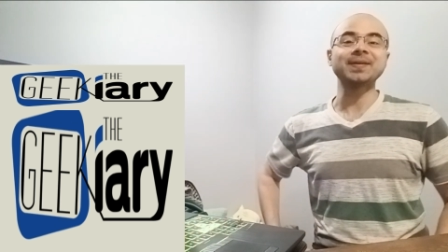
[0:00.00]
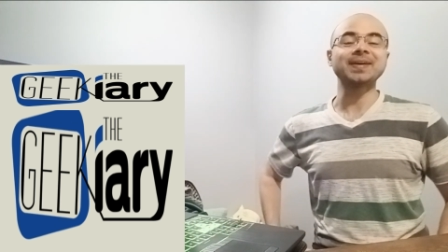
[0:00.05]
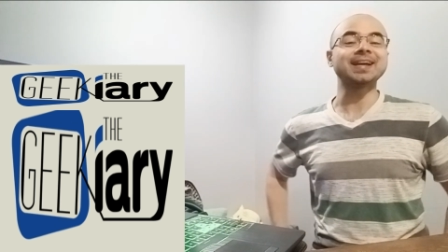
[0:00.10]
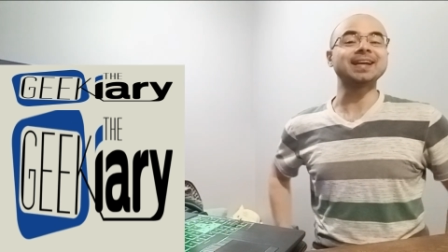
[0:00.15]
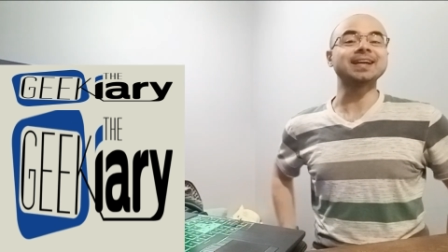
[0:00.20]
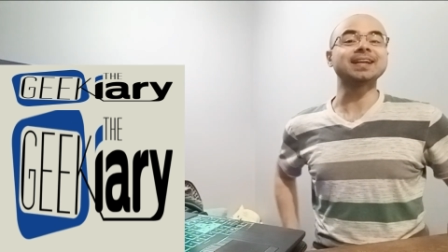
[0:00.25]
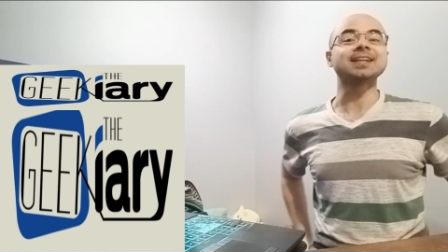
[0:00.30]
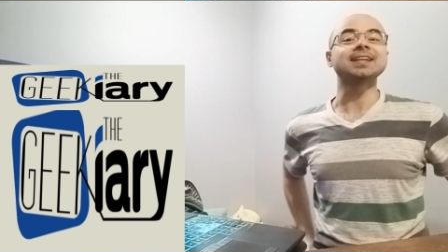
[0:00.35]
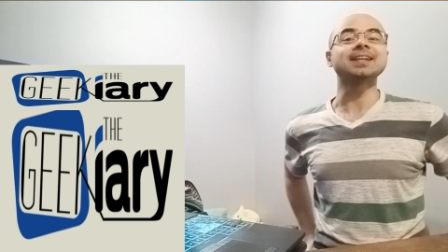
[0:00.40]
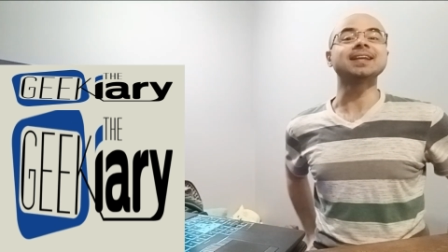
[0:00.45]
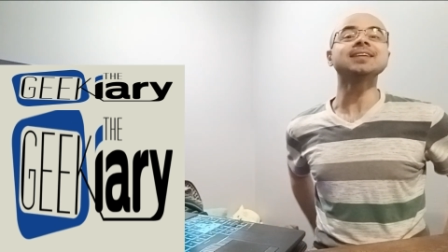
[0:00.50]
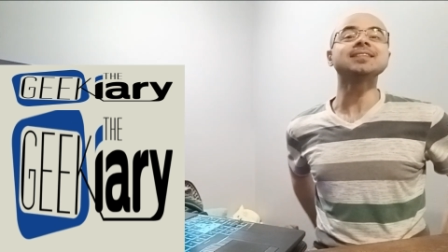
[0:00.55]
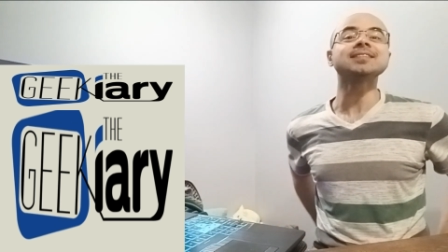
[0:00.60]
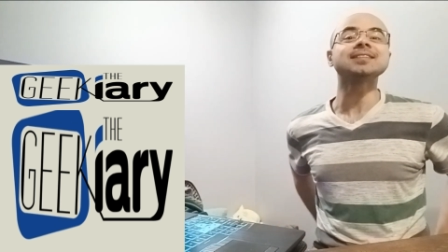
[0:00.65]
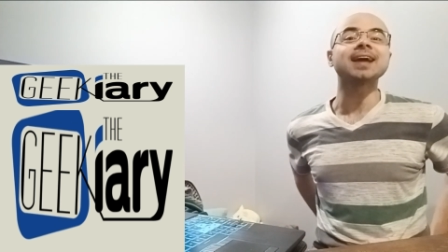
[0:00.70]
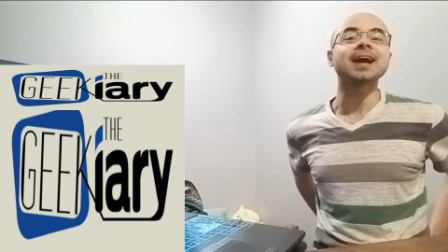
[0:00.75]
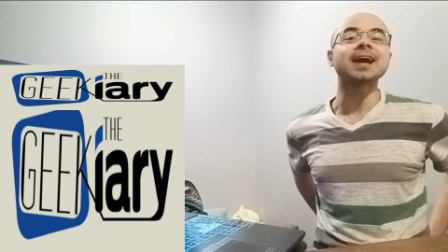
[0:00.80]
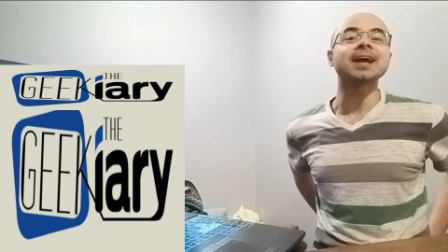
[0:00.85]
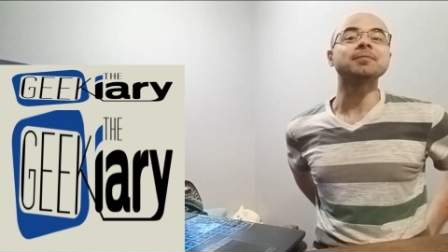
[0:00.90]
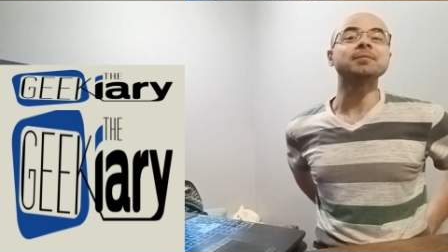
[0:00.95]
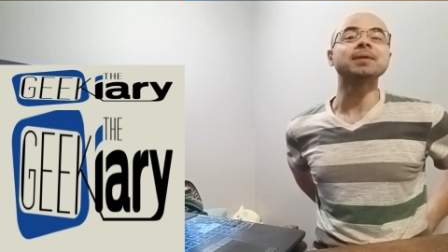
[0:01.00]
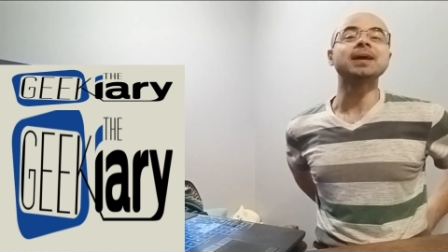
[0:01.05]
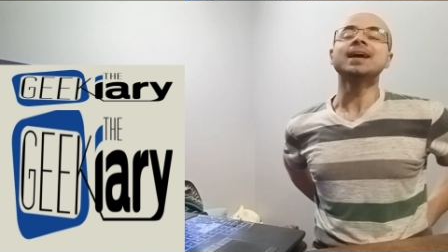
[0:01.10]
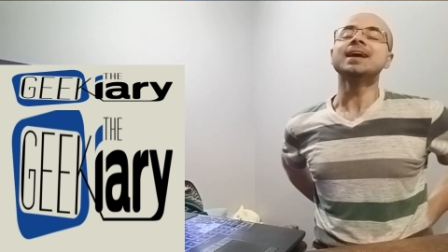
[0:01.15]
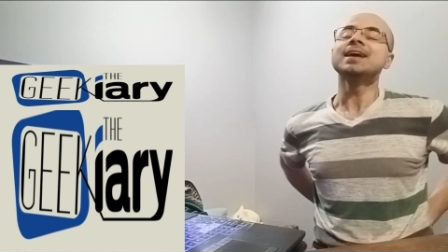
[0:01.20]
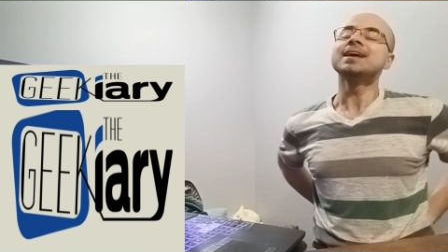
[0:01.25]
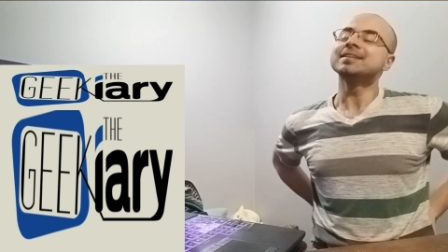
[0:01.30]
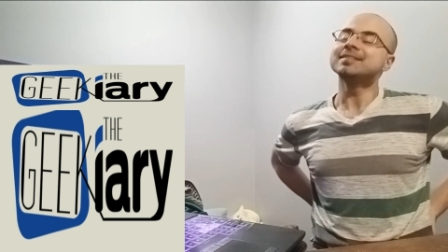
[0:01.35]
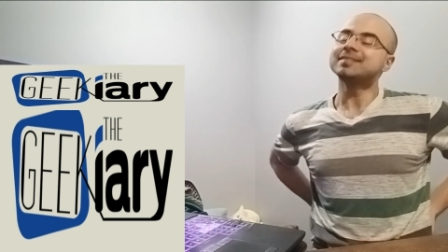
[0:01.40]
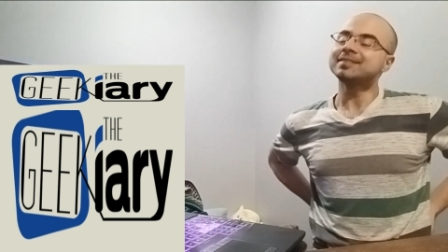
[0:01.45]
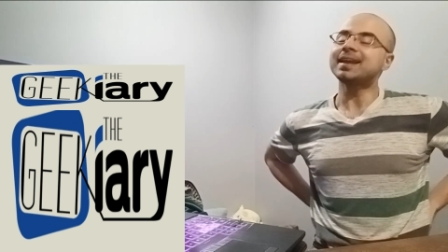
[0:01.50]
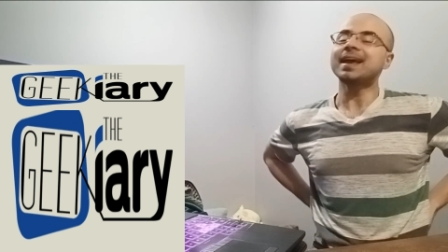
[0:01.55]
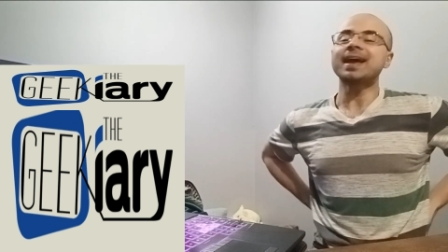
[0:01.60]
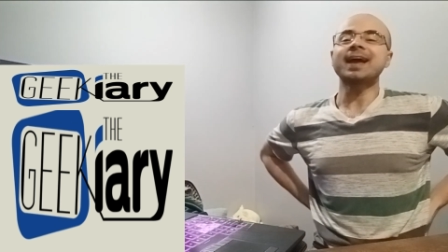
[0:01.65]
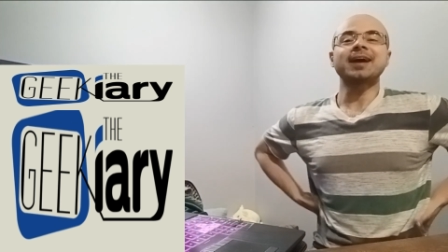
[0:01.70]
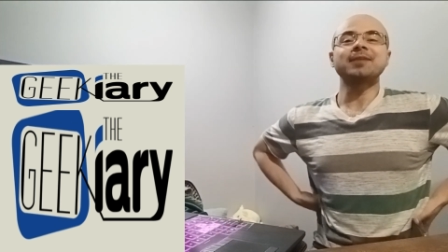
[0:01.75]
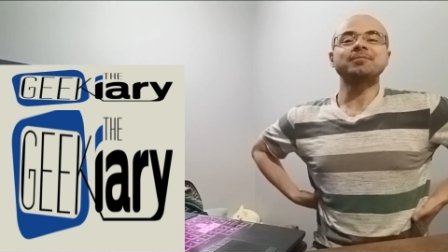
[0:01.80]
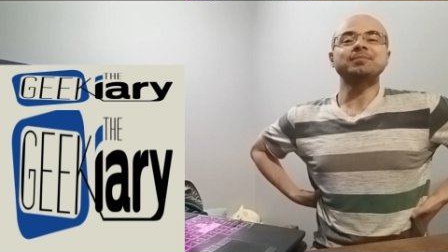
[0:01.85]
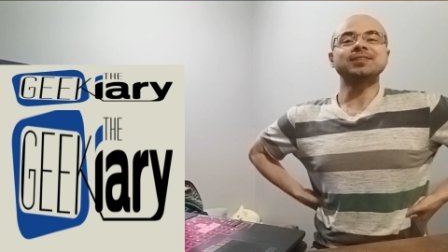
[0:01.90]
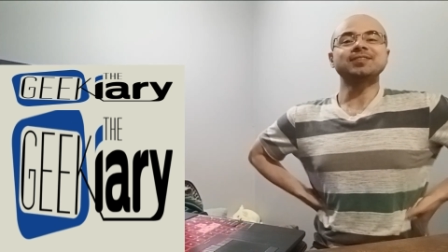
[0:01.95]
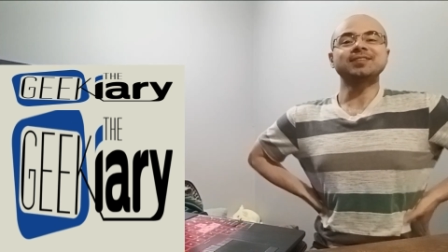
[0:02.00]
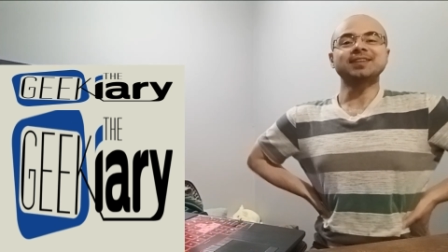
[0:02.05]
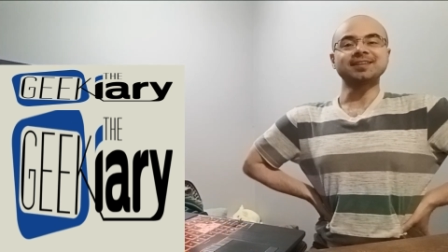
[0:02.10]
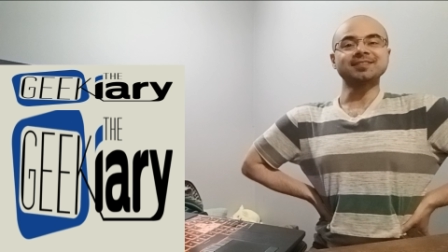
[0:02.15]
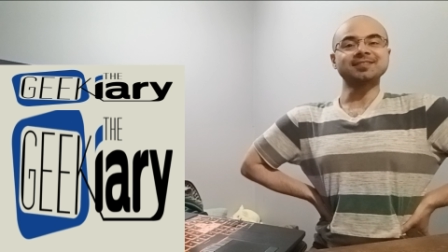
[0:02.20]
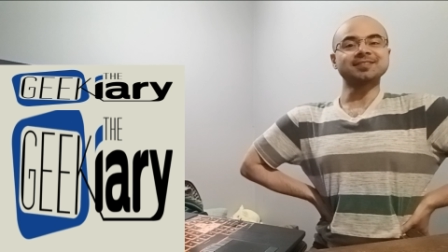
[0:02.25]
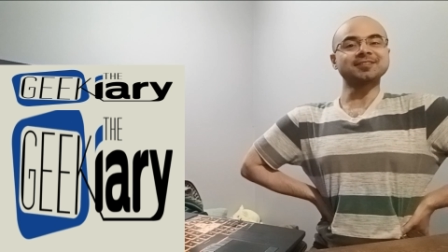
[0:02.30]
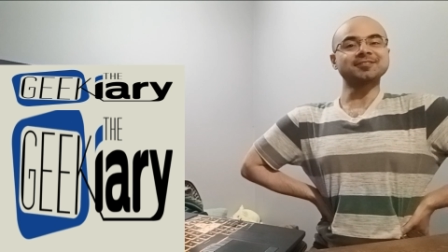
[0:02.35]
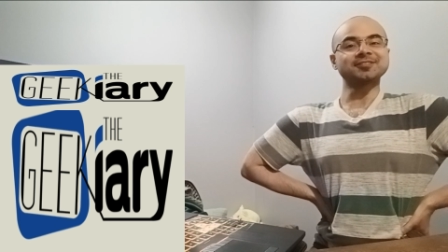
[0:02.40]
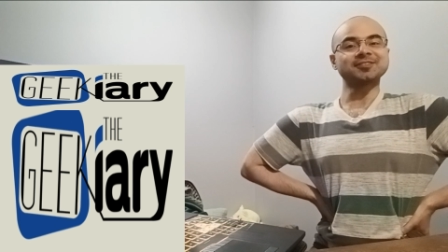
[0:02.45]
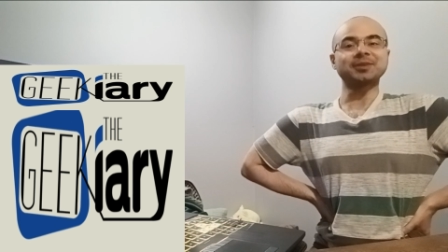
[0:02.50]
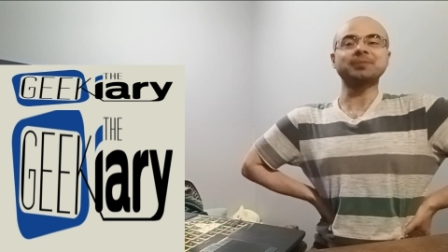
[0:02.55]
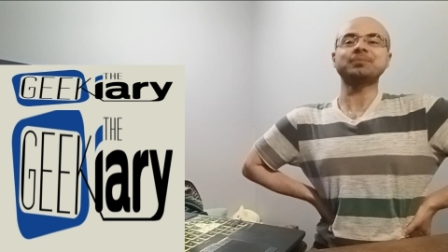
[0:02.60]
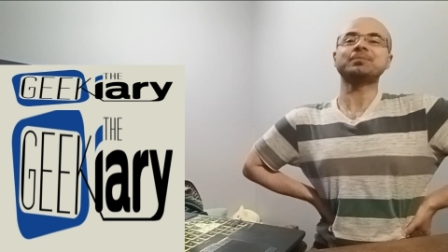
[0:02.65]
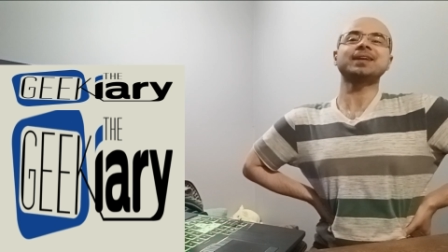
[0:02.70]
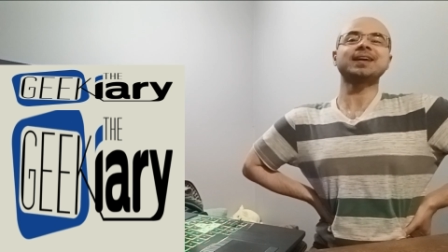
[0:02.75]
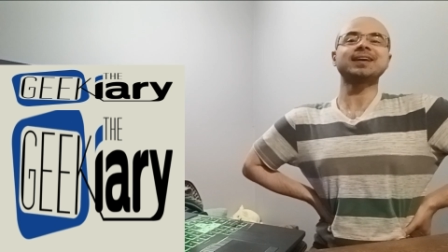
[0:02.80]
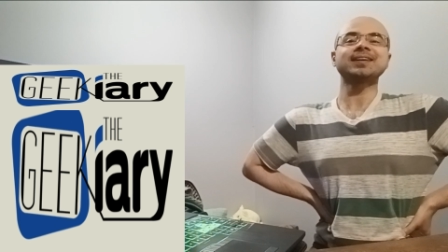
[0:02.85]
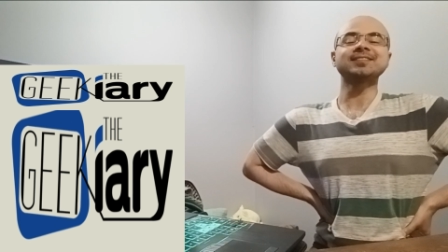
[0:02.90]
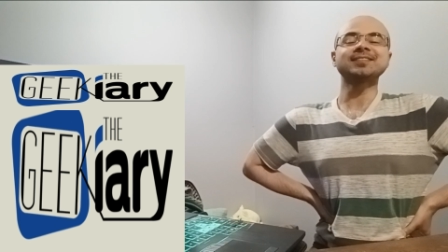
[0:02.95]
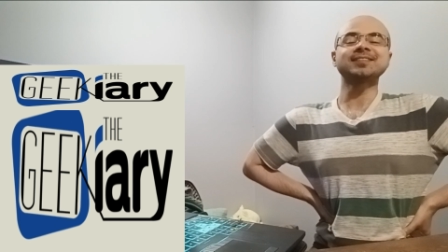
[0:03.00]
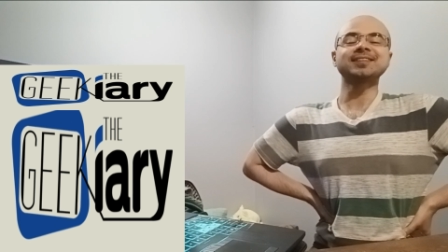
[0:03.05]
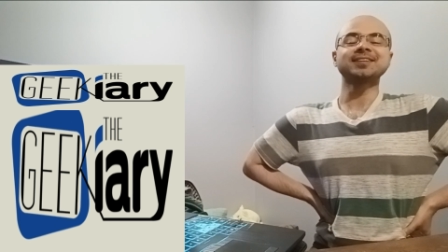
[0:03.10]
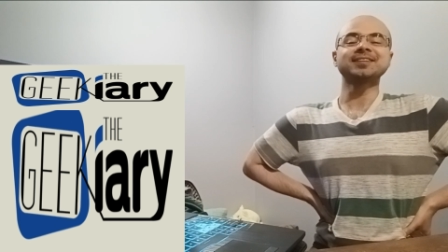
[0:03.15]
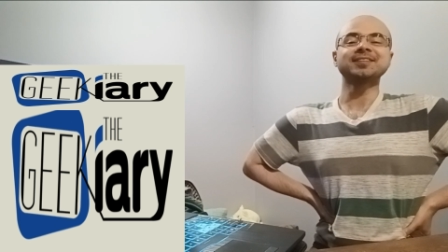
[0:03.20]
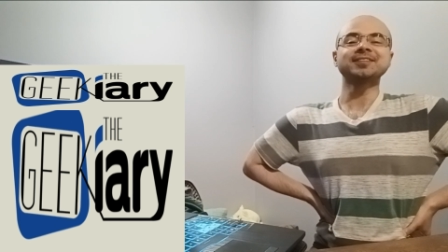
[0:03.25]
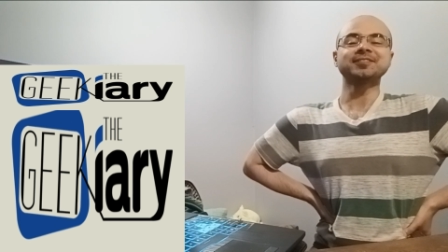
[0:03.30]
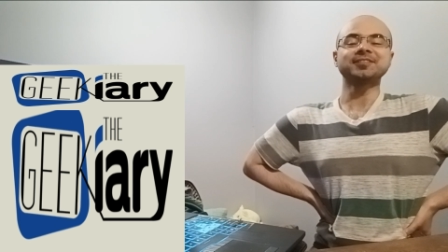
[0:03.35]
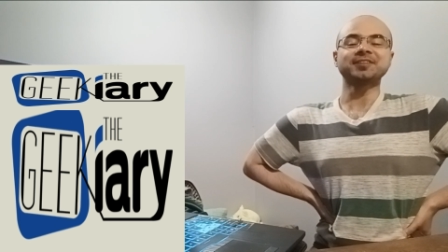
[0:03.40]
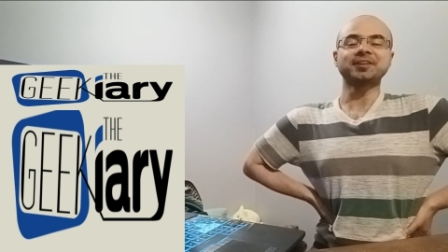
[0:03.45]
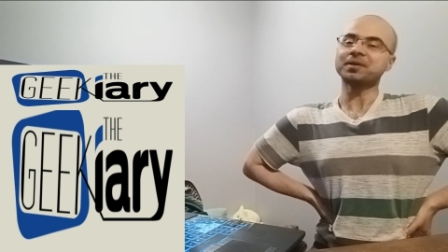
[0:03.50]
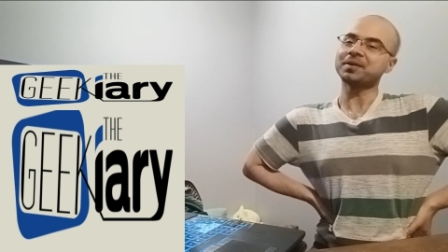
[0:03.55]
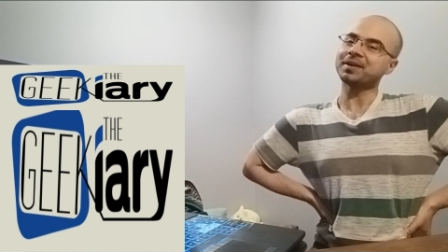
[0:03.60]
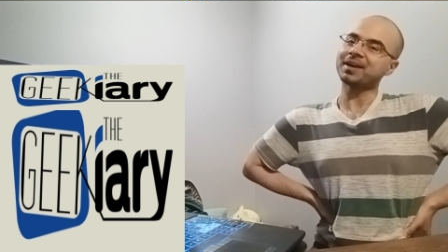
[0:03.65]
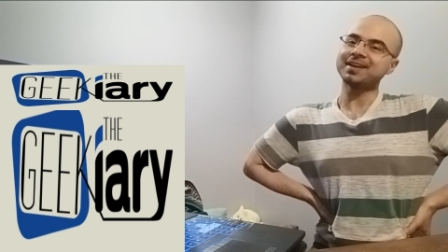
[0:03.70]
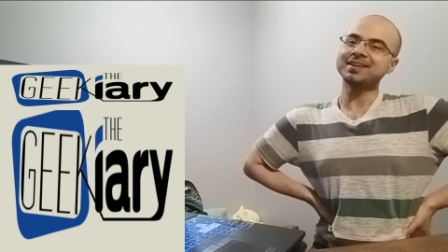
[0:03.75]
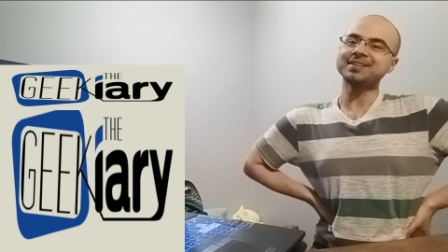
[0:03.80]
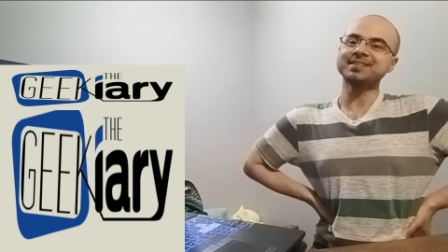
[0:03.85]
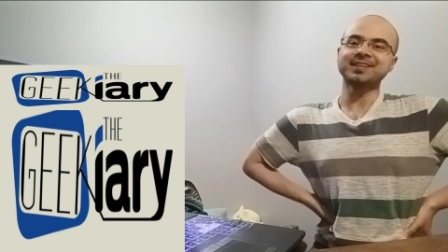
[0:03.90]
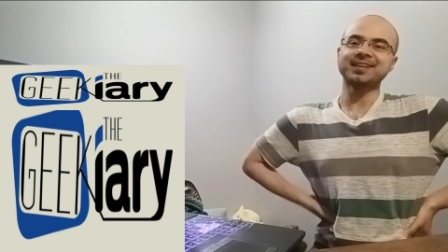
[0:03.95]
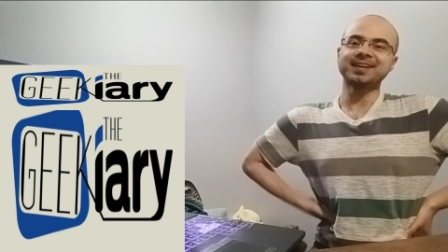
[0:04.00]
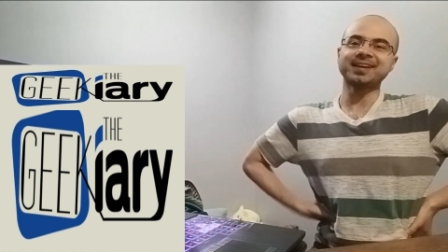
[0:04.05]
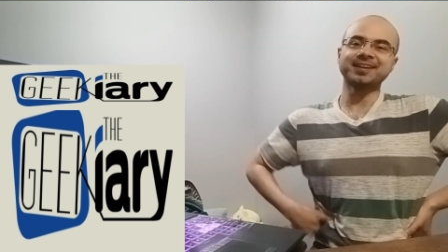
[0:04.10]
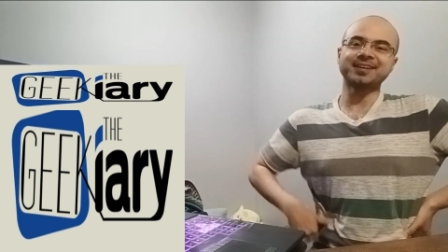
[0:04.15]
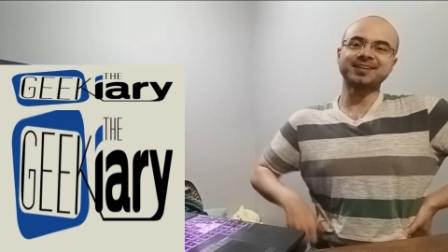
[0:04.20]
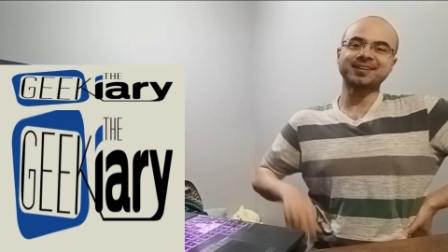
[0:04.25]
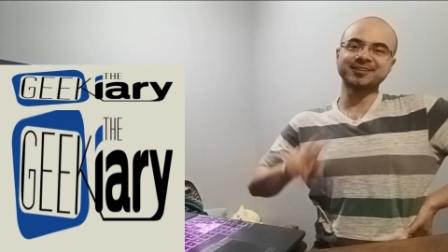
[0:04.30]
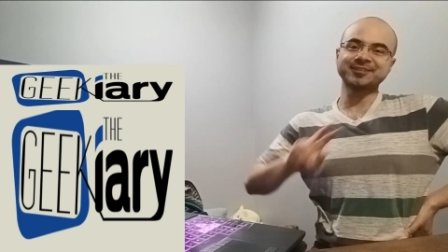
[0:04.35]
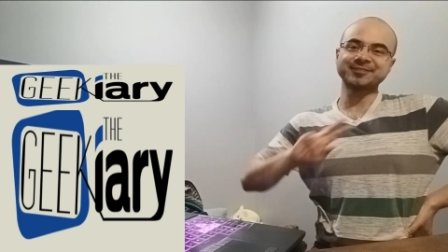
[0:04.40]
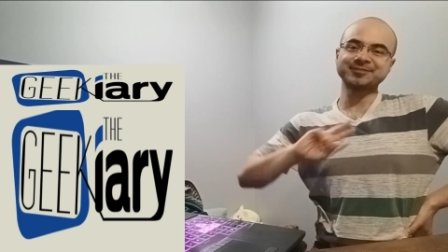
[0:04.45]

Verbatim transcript: And until next time, stay happy, stay safe, stay blessed. See you guys later.